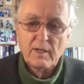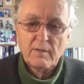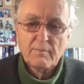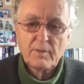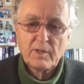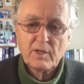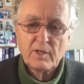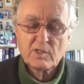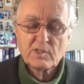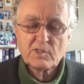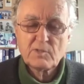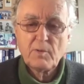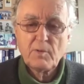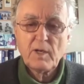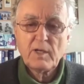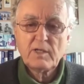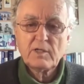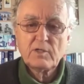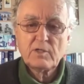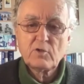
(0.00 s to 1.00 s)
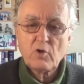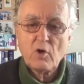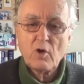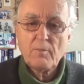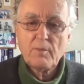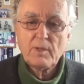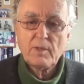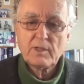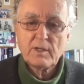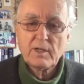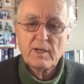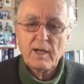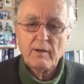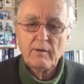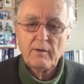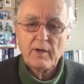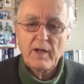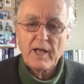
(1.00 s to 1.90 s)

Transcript: because we are determined in our